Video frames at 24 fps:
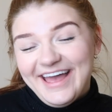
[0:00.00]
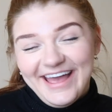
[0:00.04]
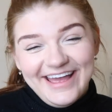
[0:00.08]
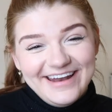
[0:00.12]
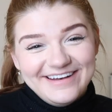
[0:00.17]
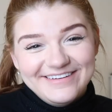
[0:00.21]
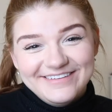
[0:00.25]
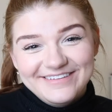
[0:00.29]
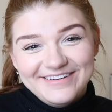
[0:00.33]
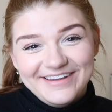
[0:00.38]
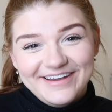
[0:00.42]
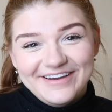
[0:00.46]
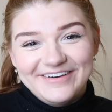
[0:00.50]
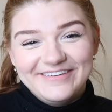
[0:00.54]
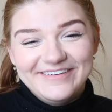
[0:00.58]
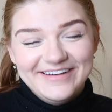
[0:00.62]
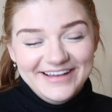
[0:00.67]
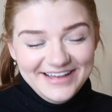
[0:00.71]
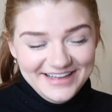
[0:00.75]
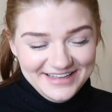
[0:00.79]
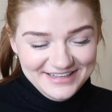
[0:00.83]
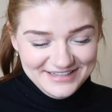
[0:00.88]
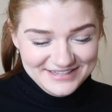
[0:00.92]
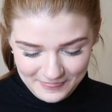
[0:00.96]
I don't know.
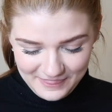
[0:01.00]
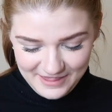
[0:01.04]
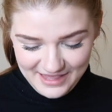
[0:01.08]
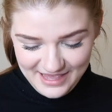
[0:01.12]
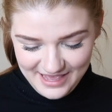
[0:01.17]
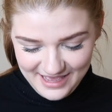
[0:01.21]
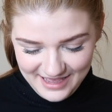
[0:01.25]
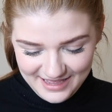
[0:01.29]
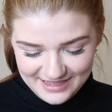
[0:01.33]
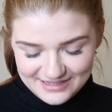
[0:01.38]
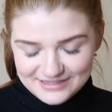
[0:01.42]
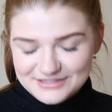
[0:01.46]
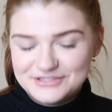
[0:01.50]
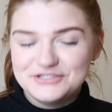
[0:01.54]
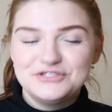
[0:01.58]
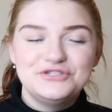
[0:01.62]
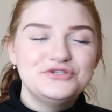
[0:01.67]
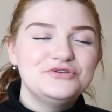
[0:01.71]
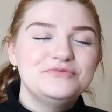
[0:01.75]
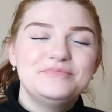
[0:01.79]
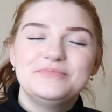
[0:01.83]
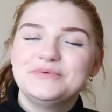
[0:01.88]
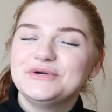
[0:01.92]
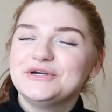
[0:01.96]
Yeah,
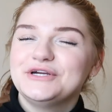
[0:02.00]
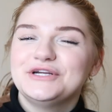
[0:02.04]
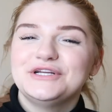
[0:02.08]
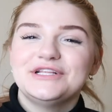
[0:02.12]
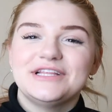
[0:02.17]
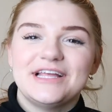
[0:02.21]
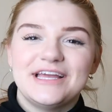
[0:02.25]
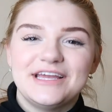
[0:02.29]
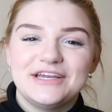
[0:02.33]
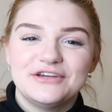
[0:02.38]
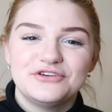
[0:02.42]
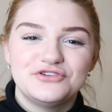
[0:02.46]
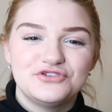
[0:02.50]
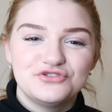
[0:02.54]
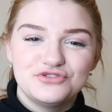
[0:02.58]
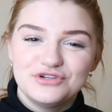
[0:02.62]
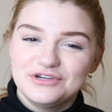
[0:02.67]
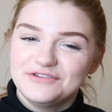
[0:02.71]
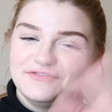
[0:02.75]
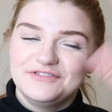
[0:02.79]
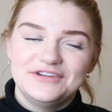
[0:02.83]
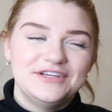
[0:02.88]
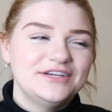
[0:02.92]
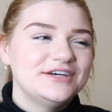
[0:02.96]
super like
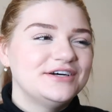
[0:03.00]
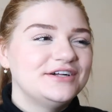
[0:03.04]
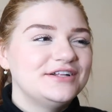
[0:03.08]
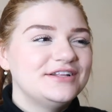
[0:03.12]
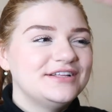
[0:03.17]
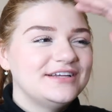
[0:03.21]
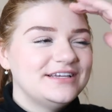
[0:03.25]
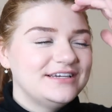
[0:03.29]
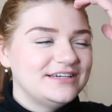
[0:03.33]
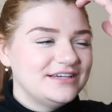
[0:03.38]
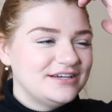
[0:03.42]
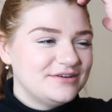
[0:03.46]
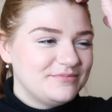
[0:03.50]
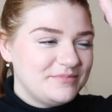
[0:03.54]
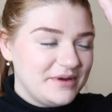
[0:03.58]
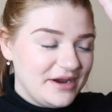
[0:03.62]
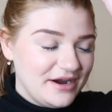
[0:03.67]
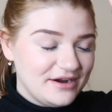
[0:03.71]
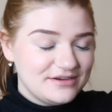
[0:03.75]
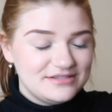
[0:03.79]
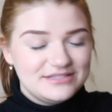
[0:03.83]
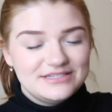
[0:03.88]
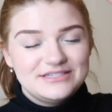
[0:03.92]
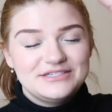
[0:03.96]
trivial in
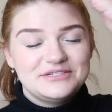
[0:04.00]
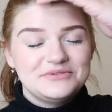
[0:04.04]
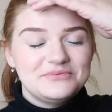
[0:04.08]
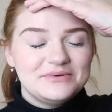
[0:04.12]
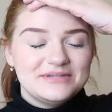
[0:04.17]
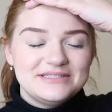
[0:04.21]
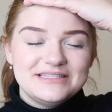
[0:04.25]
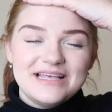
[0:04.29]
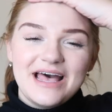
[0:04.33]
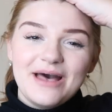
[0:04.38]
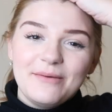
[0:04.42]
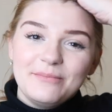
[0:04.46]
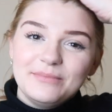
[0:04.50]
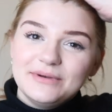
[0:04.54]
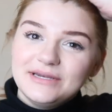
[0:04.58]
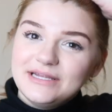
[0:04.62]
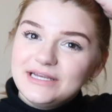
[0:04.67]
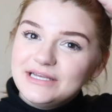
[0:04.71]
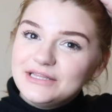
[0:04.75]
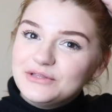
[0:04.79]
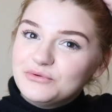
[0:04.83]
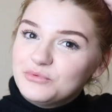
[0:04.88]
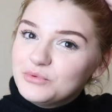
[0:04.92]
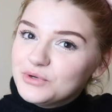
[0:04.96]
comparison to what's
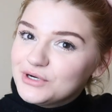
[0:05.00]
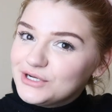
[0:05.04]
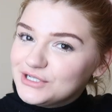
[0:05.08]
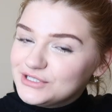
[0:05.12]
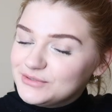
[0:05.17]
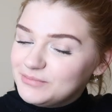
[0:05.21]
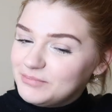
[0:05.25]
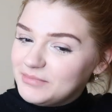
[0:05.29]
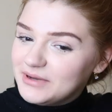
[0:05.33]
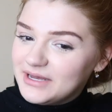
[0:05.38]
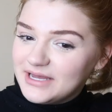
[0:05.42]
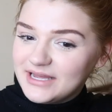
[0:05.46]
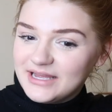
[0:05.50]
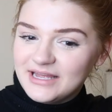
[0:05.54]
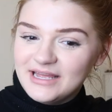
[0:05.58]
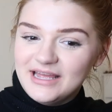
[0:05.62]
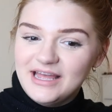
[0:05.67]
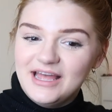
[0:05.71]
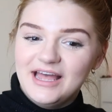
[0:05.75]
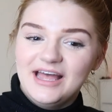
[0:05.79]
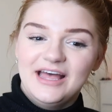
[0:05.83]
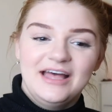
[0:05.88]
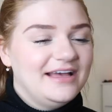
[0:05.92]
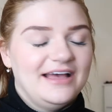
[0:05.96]
happening in the world, but
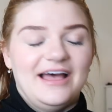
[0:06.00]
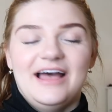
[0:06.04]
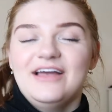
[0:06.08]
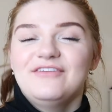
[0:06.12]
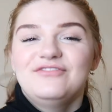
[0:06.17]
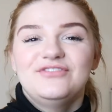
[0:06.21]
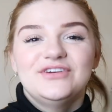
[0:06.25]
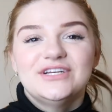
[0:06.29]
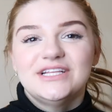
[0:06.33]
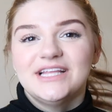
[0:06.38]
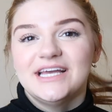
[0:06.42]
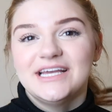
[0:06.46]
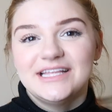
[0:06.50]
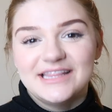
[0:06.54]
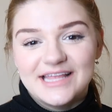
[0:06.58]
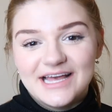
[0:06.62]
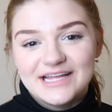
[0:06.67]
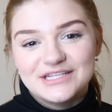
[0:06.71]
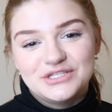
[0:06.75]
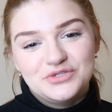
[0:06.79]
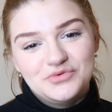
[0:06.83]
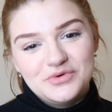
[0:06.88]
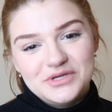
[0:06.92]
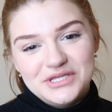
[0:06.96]
I feel like
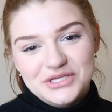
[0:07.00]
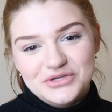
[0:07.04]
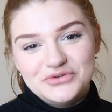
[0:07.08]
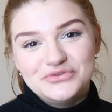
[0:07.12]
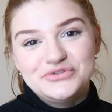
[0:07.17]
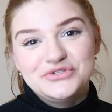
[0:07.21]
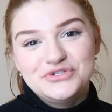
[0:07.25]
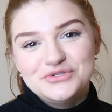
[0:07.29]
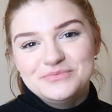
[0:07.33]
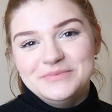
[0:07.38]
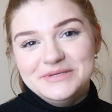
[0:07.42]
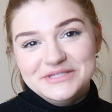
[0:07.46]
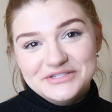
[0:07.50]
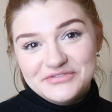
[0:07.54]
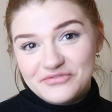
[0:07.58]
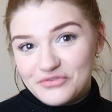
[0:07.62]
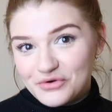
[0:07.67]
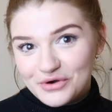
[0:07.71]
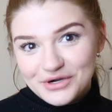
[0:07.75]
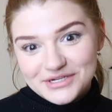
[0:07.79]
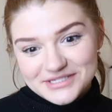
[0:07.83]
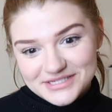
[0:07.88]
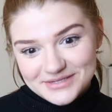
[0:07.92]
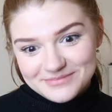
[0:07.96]
that's what YouTube is
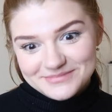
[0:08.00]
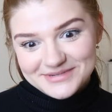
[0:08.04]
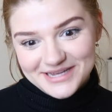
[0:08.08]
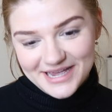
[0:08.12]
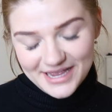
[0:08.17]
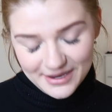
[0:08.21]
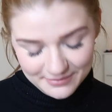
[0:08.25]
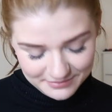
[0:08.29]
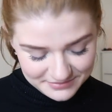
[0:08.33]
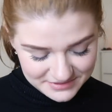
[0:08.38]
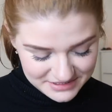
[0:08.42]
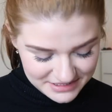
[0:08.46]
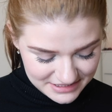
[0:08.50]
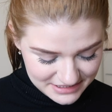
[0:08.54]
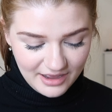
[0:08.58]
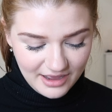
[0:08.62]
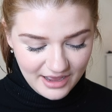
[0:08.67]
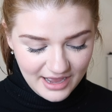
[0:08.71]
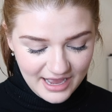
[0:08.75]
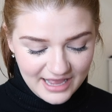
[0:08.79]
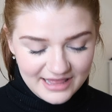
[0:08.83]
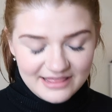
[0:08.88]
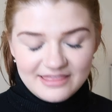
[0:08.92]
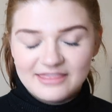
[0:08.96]
for sometimes.
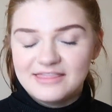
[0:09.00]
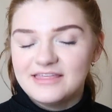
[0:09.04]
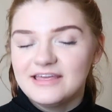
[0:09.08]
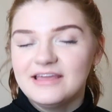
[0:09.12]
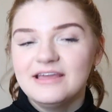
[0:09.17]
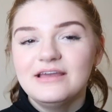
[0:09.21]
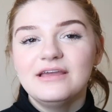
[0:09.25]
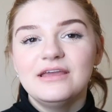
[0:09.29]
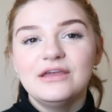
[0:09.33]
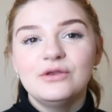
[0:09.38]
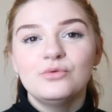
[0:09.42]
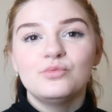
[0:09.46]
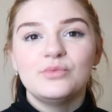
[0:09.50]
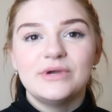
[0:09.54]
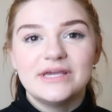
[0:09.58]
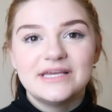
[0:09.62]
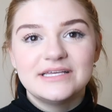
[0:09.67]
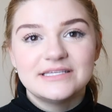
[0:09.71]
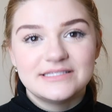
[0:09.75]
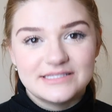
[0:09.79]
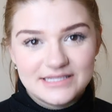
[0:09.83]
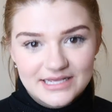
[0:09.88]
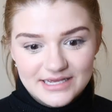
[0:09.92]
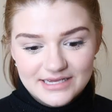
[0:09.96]
I think in
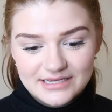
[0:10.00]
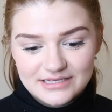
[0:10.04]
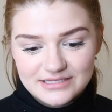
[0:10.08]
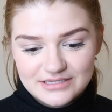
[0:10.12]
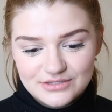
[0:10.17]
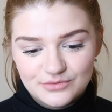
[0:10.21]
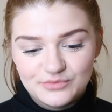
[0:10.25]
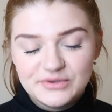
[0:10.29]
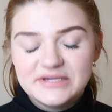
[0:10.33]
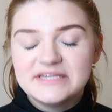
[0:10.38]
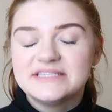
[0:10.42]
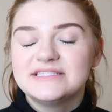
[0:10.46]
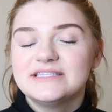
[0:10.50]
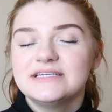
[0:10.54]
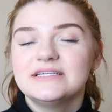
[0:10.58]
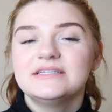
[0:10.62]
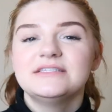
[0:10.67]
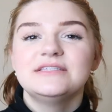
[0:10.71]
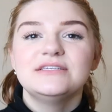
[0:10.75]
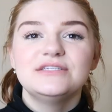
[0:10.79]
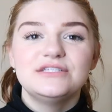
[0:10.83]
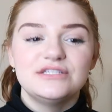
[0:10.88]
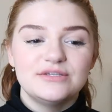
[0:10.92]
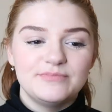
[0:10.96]
week six
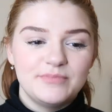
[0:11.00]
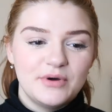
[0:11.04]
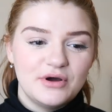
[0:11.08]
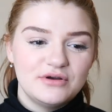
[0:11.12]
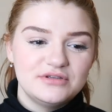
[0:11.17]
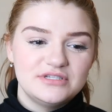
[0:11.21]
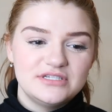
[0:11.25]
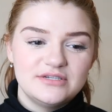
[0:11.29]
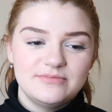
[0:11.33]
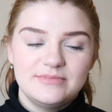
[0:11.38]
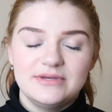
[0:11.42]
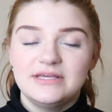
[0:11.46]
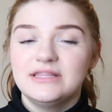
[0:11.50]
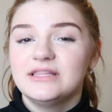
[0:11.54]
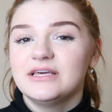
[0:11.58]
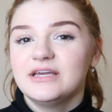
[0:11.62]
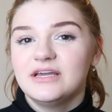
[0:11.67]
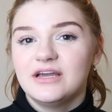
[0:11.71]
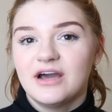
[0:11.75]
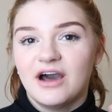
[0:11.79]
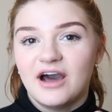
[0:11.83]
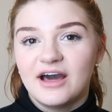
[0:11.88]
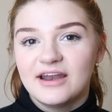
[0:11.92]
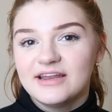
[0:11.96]
is supposed to be the
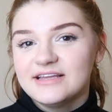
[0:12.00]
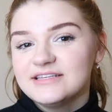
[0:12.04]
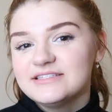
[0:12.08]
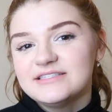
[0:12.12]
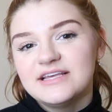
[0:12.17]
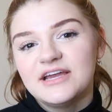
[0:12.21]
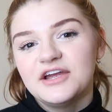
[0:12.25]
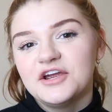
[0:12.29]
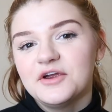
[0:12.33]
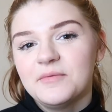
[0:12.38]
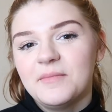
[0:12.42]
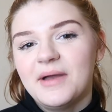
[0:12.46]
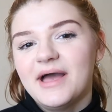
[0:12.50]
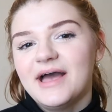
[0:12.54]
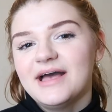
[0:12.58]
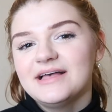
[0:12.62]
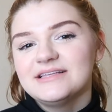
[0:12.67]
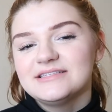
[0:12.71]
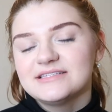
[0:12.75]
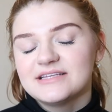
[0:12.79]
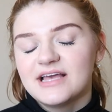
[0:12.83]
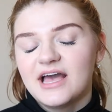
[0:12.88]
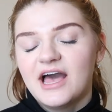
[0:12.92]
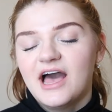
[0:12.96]
goddess hair
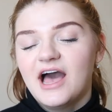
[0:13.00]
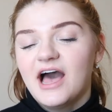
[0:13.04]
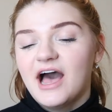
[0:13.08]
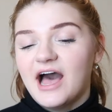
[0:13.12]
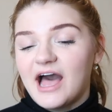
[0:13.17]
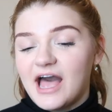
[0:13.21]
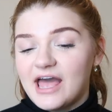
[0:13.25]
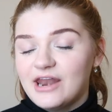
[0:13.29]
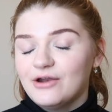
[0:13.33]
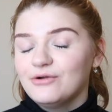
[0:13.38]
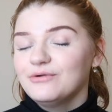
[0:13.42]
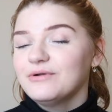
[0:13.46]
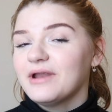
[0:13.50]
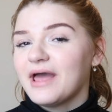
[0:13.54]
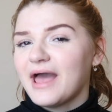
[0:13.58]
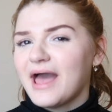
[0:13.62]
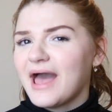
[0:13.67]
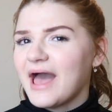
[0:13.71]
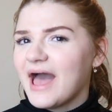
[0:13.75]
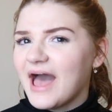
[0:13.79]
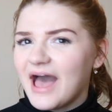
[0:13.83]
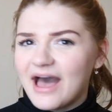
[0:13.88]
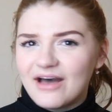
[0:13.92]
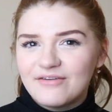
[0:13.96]
mask. I don't
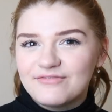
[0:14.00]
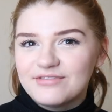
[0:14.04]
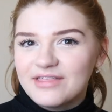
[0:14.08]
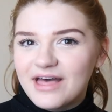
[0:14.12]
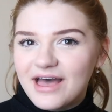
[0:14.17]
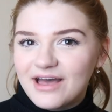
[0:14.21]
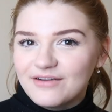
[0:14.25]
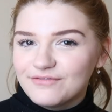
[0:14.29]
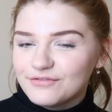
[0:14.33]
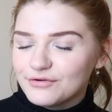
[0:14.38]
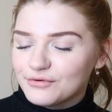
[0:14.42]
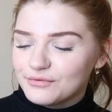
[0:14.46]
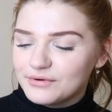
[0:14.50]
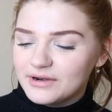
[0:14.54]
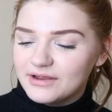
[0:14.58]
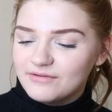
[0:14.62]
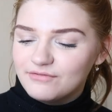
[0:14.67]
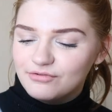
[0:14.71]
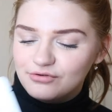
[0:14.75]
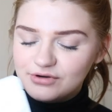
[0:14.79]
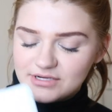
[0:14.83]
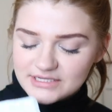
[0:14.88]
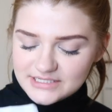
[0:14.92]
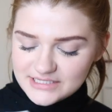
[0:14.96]
have that for
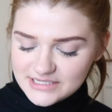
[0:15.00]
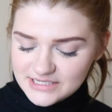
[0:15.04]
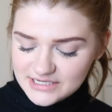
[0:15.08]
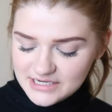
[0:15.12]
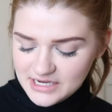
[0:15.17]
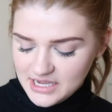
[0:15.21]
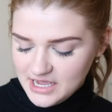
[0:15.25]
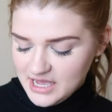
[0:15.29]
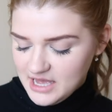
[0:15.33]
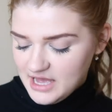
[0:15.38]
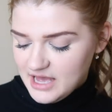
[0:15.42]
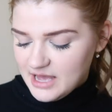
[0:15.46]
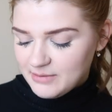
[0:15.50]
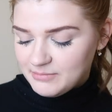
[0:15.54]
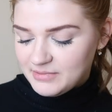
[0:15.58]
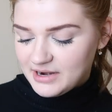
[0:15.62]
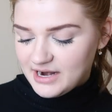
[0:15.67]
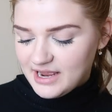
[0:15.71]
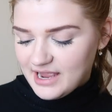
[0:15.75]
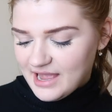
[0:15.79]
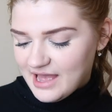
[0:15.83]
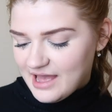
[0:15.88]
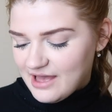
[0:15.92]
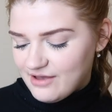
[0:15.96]
whatever reason,
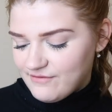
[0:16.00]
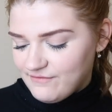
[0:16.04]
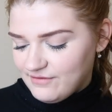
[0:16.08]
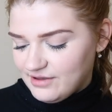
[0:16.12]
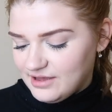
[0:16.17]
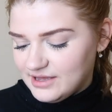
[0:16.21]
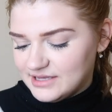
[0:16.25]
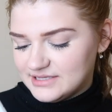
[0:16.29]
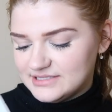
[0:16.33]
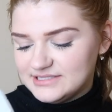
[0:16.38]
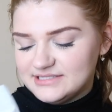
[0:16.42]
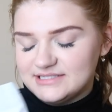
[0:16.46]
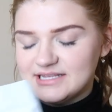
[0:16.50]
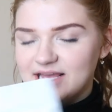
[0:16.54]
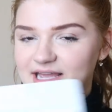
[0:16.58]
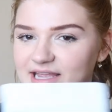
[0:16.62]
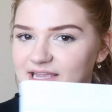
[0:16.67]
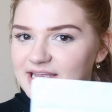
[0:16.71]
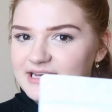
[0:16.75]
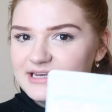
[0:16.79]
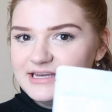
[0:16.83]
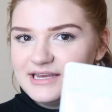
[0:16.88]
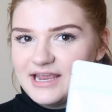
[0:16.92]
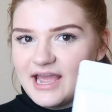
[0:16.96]
but I have a
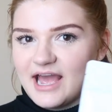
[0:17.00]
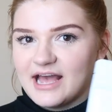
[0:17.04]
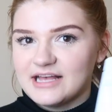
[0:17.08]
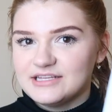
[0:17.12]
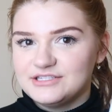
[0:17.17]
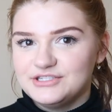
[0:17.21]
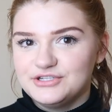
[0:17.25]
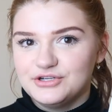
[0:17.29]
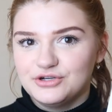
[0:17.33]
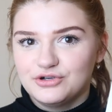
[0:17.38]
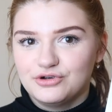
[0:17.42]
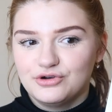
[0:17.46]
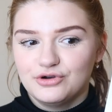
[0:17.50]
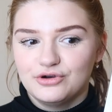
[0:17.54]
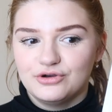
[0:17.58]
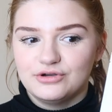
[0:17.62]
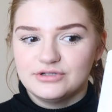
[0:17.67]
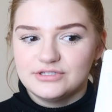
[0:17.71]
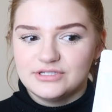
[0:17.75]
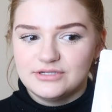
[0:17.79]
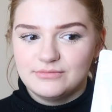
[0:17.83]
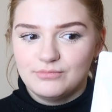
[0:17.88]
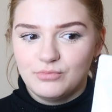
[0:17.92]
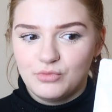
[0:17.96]
second cassia
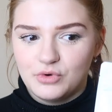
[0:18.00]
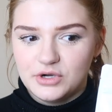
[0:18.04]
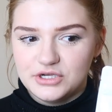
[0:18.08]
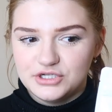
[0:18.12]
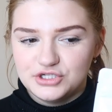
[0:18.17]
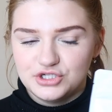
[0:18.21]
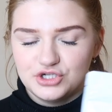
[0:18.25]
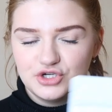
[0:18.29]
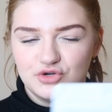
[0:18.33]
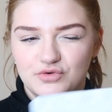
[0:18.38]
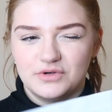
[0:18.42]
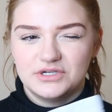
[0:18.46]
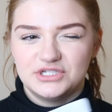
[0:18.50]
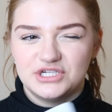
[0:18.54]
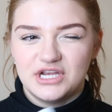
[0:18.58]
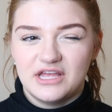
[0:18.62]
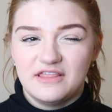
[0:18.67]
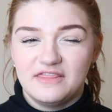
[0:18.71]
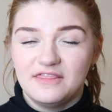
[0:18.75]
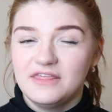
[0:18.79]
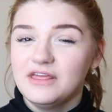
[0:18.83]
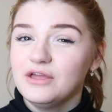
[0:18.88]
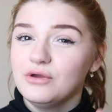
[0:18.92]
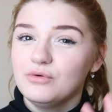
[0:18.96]
curls and moisture, which
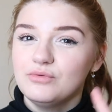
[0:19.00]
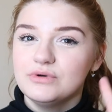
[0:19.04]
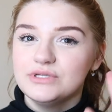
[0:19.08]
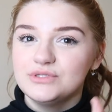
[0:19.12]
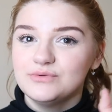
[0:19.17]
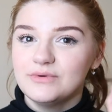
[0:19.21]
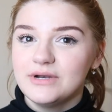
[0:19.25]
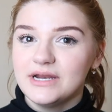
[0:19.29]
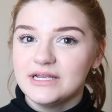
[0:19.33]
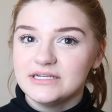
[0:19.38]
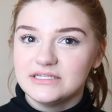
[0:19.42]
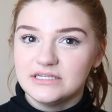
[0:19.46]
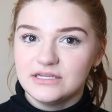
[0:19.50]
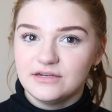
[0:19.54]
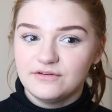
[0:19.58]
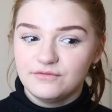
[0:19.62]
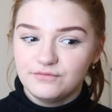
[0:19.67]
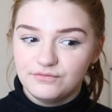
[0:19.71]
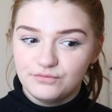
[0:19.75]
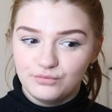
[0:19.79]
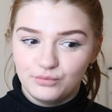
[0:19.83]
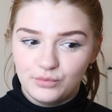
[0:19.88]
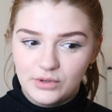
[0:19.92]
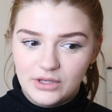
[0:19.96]
I think was what I did
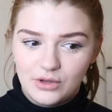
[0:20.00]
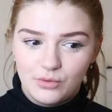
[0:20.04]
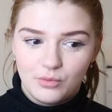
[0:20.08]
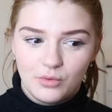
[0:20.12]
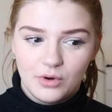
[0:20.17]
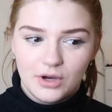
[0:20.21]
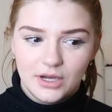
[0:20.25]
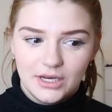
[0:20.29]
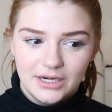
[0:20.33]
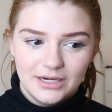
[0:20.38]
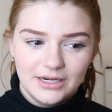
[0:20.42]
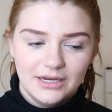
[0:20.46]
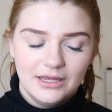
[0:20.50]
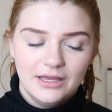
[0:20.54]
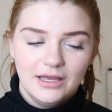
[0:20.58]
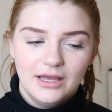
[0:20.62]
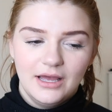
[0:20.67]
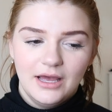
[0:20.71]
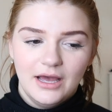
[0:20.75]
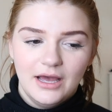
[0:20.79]
in week one.